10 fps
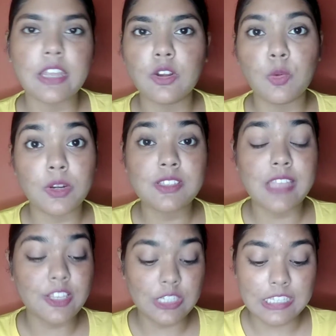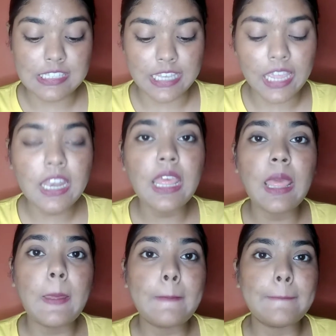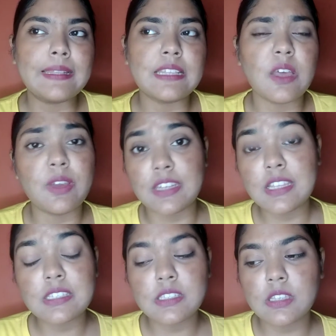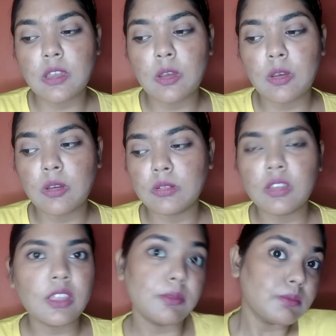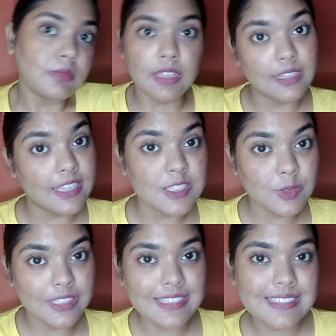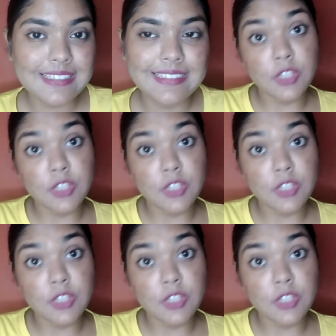I don't know what it's actually say, but that's how it is. So okay, let's do this.